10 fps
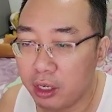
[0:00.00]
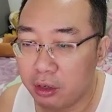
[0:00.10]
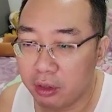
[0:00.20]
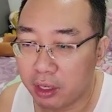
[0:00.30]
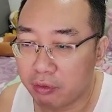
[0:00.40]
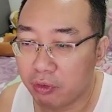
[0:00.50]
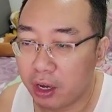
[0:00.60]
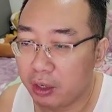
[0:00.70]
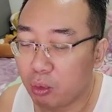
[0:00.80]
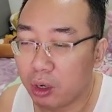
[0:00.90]
you can
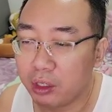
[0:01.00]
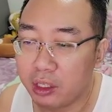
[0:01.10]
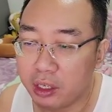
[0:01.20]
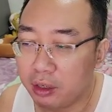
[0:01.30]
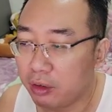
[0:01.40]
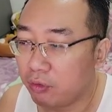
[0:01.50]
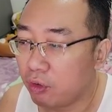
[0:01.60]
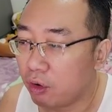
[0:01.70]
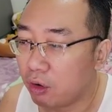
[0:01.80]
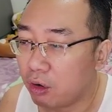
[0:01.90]
find one here
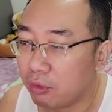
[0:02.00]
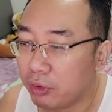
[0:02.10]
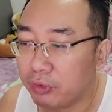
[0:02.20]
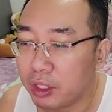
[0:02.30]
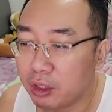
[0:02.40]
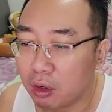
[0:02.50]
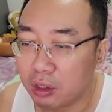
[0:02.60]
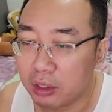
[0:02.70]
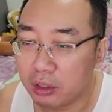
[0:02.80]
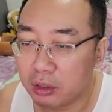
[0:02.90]
for $50,
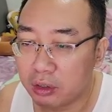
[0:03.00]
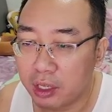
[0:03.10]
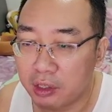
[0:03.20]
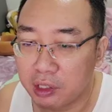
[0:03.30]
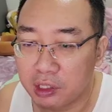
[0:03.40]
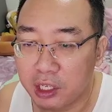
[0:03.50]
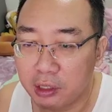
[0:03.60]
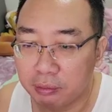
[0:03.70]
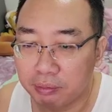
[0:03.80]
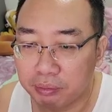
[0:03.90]

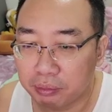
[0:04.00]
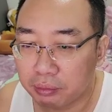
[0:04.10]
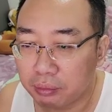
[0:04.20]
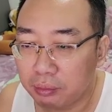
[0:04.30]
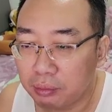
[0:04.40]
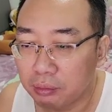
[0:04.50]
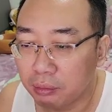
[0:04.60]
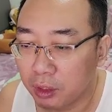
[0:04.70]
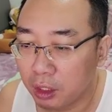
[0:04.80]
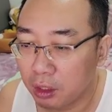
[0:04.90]
1060.
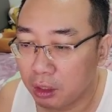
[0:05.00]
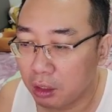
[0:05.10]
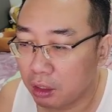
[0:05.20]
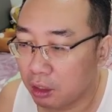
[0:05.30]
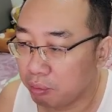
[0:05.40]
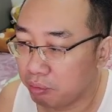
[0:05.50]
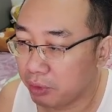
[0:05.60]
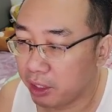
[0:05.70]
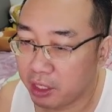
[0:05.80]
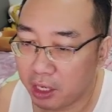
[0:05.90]

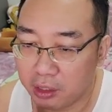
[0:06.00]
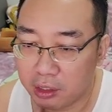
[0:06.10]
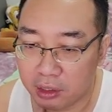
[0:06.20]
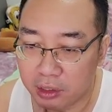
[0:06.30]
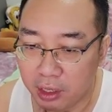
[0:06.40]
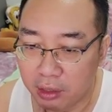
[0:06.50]
Any others at